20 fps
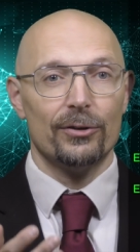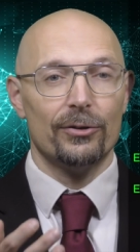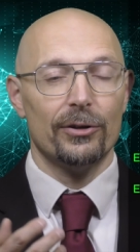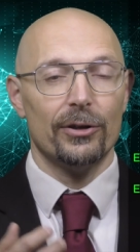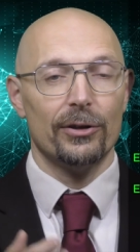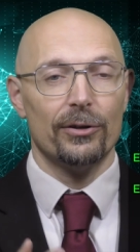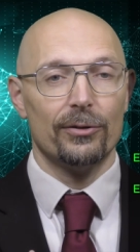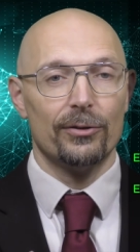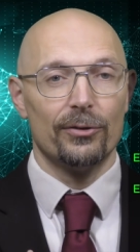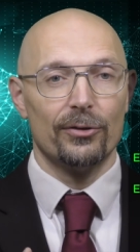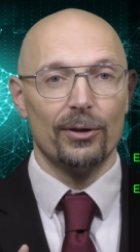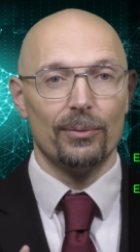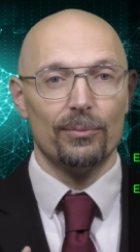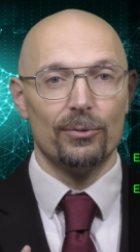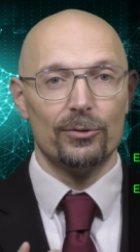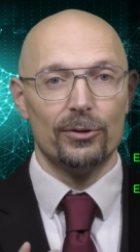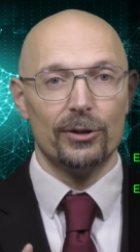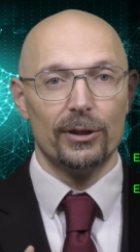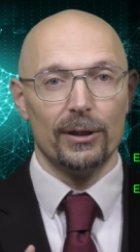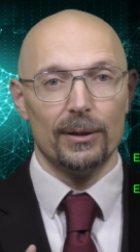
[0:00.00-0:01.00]
during your
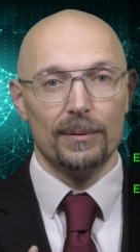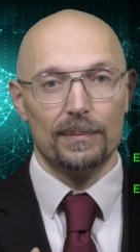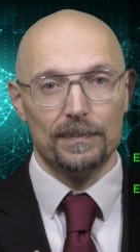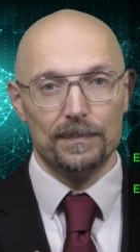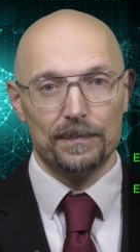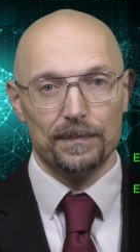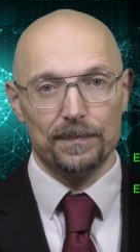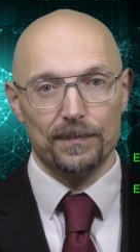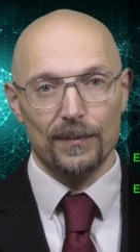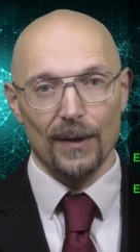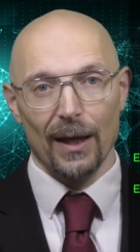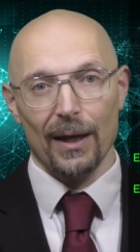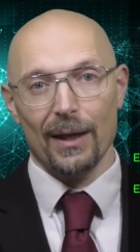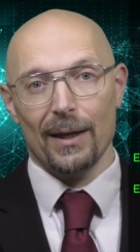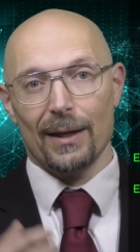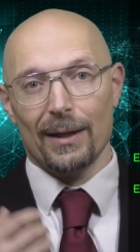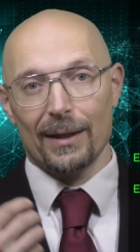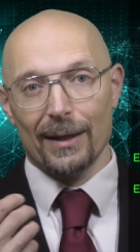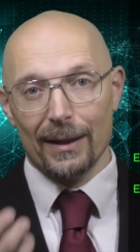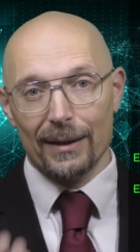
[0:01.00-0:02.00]
subroutine.
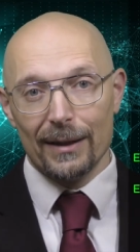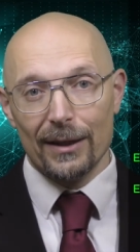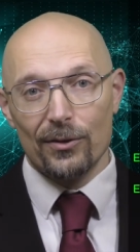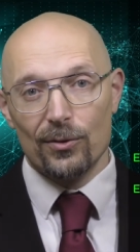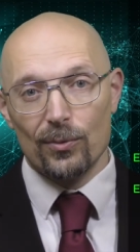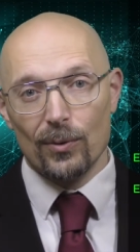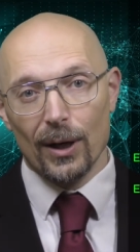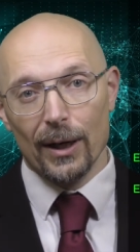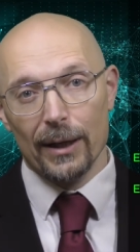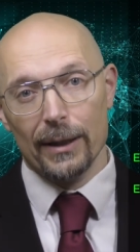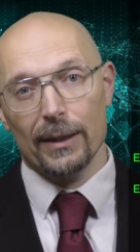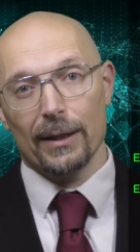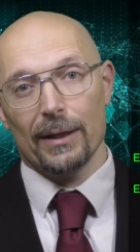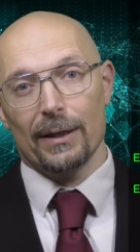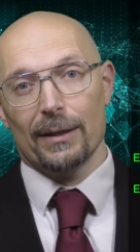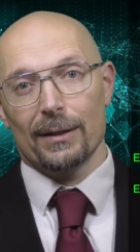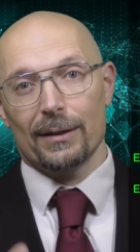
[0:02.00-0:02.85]
And that's why